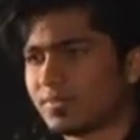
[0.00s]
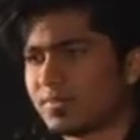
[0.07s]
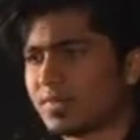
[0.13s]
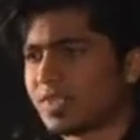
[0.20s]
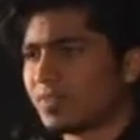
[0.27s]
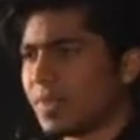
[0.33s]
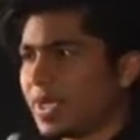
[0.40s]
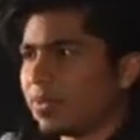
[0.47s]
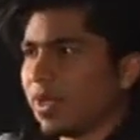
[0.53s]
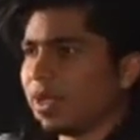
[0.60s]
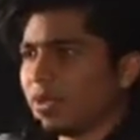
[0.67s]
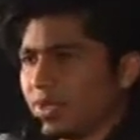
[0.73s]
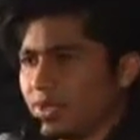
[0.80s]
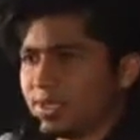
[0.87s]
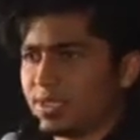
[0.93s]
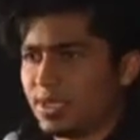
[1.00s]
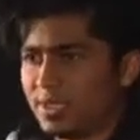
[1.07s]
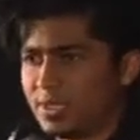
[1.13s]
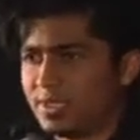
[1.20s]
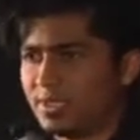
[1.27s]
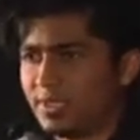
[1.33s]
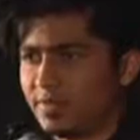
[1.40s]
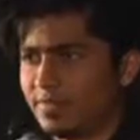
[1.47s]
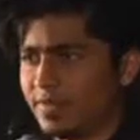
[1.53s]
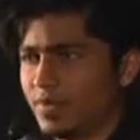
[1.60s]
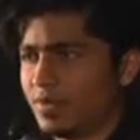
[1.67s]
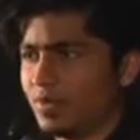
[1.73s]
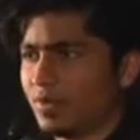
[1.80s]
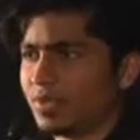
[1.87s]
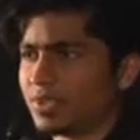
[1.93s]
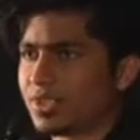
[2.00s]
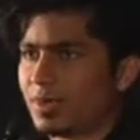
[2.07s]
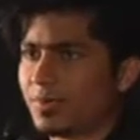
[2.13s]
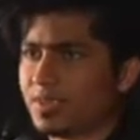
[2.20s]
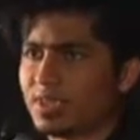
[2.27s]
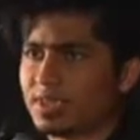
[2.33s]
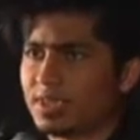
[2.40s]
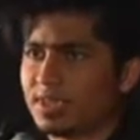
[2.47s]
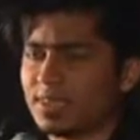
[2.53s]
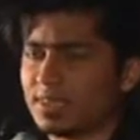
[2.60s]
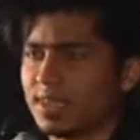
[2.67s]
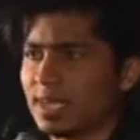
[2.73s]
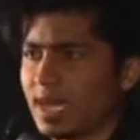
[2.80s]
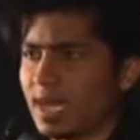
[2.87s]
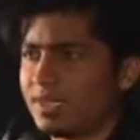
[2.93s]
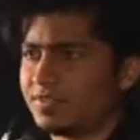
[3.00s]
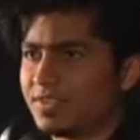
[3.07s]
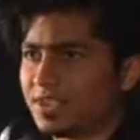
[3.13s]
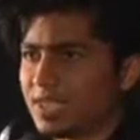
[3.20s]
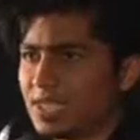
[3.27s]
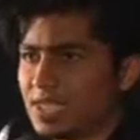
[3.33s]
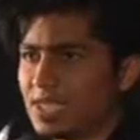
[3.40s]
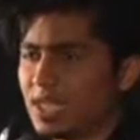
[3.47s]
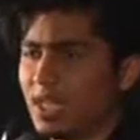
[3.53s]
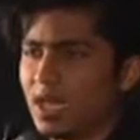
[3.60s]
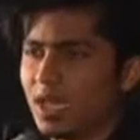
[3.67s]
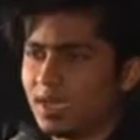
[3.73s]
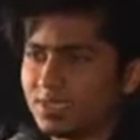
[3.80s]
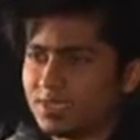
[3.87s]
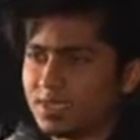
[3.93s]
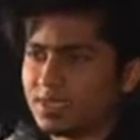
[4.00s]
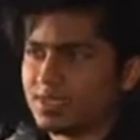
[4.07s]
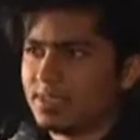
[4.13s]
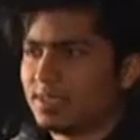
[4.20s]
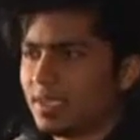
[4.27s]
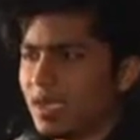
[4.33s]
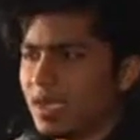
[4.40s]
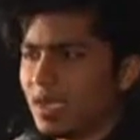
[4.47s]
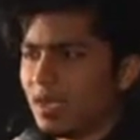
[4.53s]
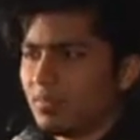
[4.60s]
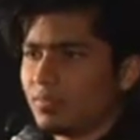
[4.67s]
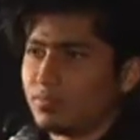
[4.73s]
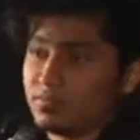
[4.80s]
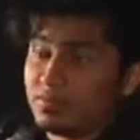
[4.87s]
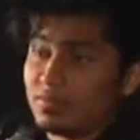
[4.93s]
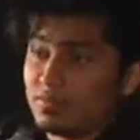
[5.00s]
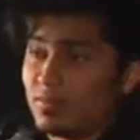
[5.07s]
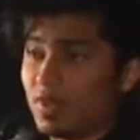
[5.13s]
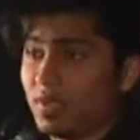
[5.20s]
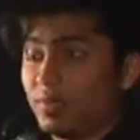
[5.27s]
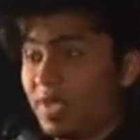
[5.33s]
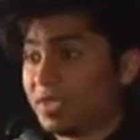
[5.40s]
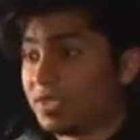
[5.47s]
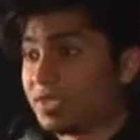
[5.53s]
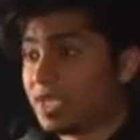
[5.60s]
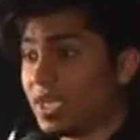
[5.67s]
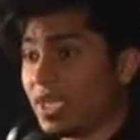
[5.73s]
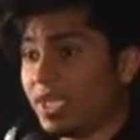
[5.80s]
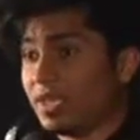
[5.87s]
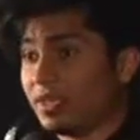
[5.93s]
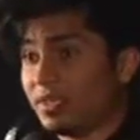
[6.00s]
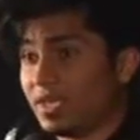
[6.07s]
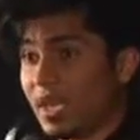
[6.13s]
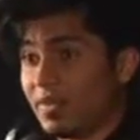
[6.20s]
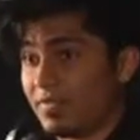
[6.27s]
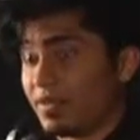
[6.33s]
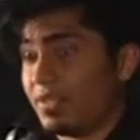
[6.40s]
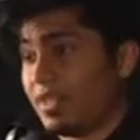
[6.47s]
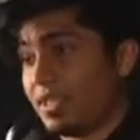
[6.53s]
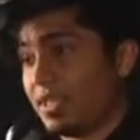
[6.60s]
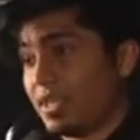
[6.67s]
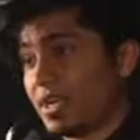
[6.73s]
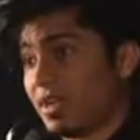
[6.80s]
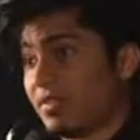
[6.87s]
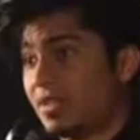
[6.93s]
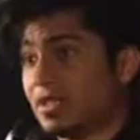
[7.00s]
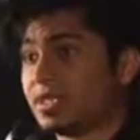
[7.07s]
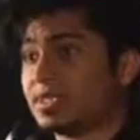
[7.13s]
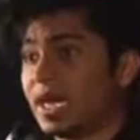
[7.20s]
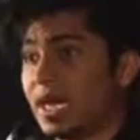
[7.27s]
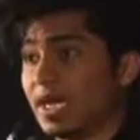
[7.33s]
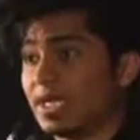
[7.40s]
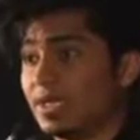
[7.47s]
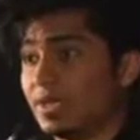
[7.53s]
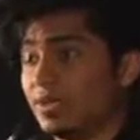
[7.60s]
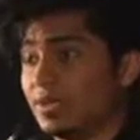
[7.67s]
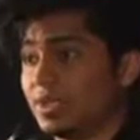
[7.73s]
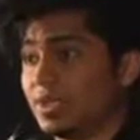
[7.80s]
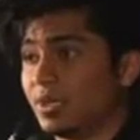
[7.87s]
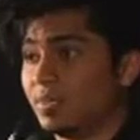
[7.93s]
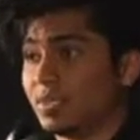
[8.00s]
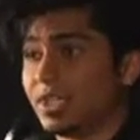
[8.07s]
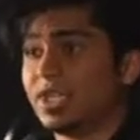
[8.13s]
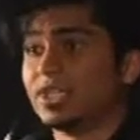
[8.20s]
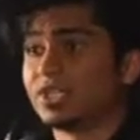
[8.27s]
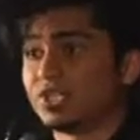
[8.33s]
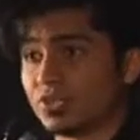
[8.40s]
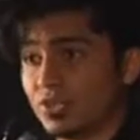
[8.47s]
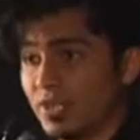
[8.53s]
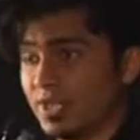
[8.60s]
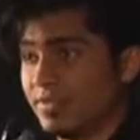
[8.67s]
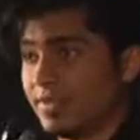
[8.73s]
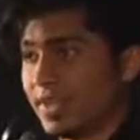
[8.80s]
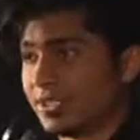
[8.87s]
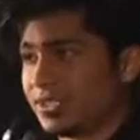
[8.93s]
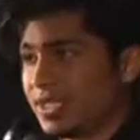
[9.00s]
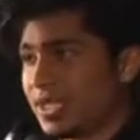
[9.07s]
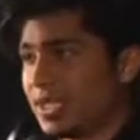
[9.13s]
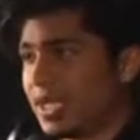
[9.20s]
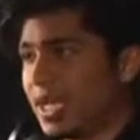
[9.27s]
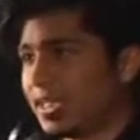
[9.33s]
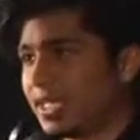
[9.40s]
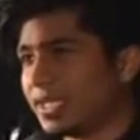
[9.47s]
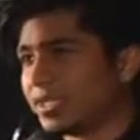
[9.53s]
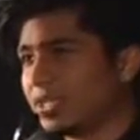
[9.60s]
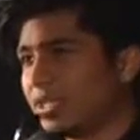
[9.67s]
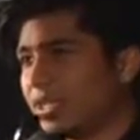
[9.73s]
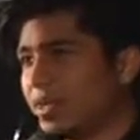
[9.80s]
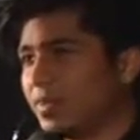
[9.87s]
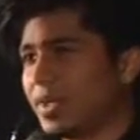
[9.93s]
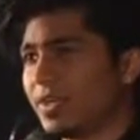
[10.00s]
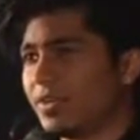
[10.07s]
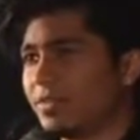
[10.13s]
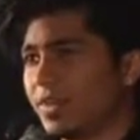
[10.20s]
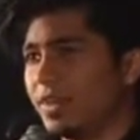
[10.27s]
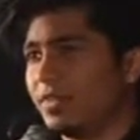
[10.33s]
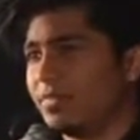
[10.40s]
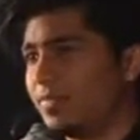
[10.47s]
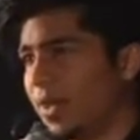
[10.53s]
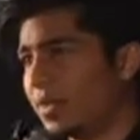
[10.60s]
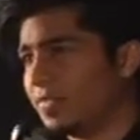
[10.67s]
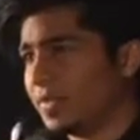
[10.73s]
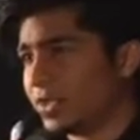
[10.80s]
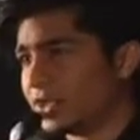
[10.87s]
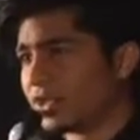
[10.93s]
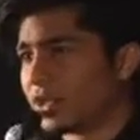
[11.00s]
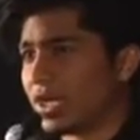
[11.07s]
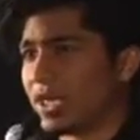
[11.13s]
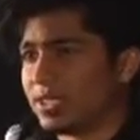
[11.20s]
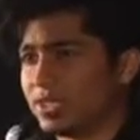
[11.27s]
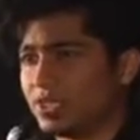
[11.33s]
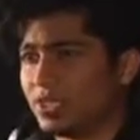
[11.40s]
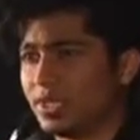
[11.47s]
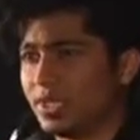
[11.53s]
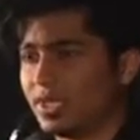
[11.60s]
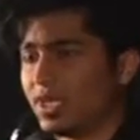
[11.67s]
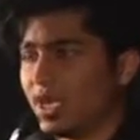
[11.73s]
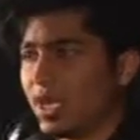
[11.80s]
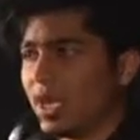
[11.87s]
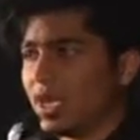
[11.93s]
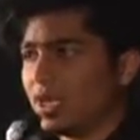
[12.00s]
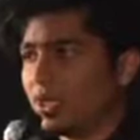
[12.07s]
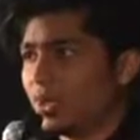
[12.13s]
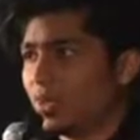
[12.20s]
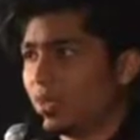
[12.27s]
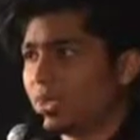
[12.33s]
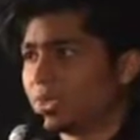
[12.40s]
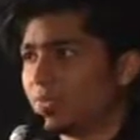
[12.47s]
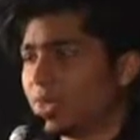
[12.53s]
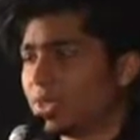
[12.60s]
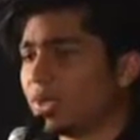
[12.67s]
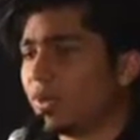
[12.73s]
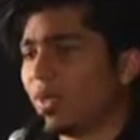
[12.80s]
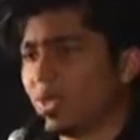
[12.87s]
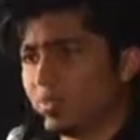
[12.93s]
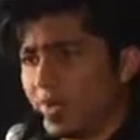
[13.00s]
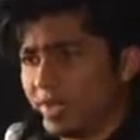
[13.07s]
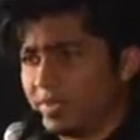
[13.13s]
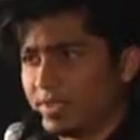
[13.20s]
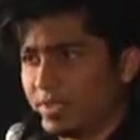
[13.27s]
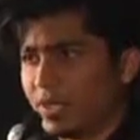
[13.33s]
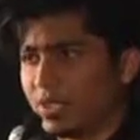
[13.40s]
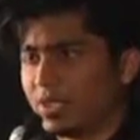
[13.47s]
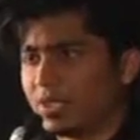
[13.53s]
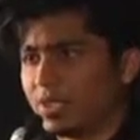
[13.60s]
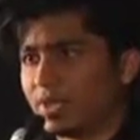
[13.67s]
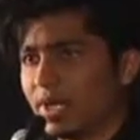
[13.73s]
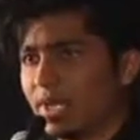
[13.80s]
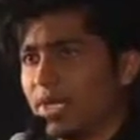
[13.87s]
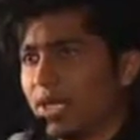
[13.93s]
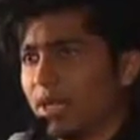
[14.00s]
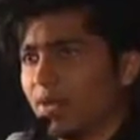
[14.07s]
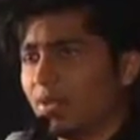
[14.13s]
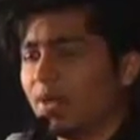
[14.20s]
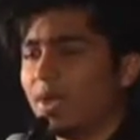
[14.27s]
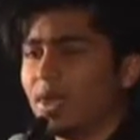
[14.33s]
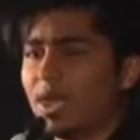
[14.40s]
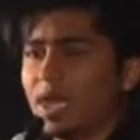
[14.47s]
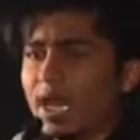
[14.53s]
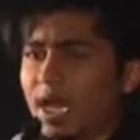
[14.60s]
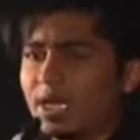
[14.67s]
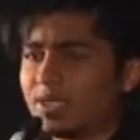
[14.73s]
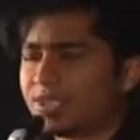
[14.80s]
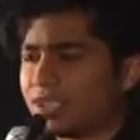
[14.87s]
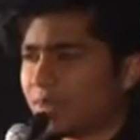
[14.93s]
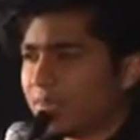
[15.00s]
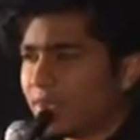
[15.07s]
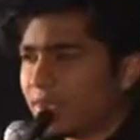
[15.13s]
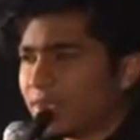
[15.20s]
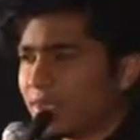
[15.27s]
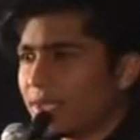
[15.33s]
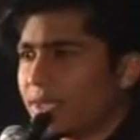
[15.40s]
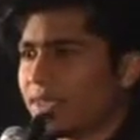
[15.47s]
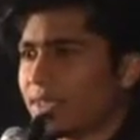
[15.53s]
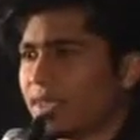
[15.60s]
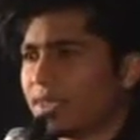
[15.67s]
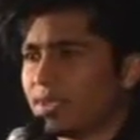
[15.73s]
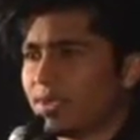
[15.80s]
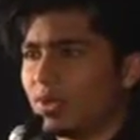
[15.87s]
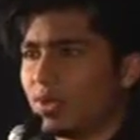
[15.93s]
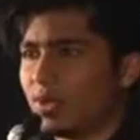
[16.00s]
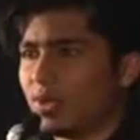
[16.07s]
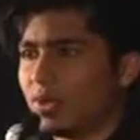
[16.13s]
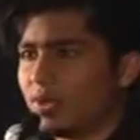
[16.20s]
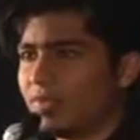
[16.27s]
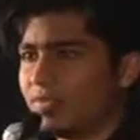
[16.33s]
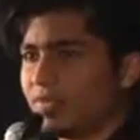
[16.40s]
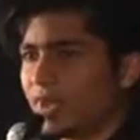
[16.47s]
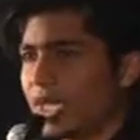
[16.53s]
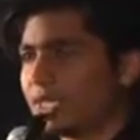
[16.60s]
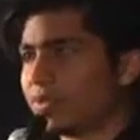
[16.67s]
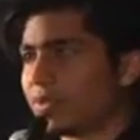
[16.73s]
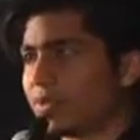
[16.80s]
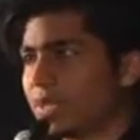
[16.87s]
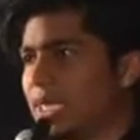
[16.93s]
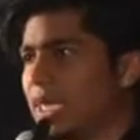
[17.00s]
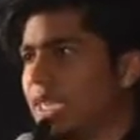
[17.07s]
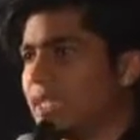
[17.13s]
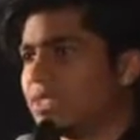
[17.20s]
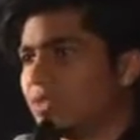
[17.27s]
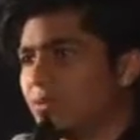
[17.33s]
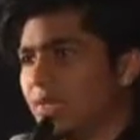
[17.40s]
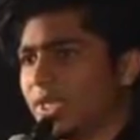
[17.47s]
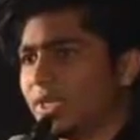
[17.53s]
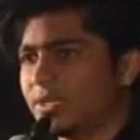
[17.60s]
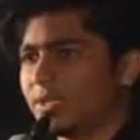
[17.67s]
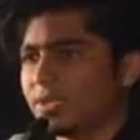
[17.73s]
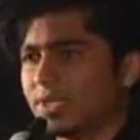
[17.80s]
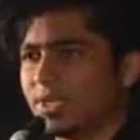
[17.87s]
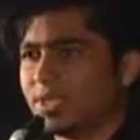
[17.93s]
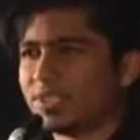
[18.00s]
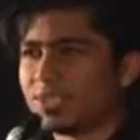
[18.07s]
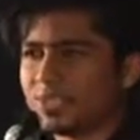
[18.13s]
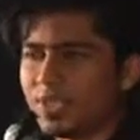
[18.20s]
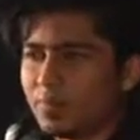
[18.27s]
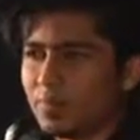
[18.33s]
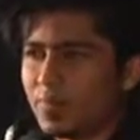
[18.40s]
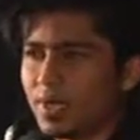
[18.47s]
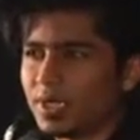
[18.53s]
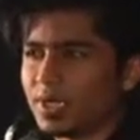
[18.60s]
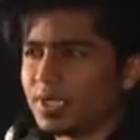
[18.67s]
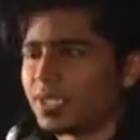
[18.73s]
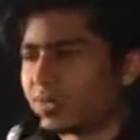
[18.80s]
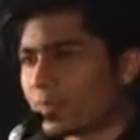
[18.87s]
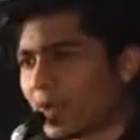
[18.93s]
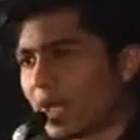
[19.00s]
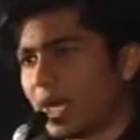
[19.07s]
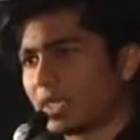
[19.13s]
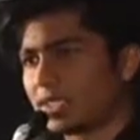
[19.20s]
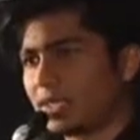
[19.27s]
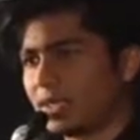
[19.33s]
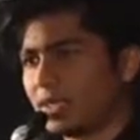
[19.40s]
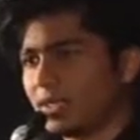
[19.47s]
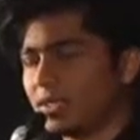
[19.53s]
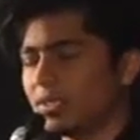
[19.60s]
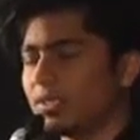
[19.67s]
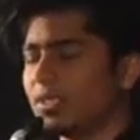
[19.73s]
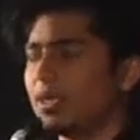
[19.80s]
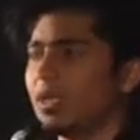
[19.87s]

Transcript: speak about an alternative, you know, something that I've seen last, well, basically everything that I've looked at, you know, in terms of history and investing. And that's a little bit of Buffett's strategy, you know, what's been coined Buffettology right now. And it's something I think that all of you guys will relate to because it's simple and it's practical.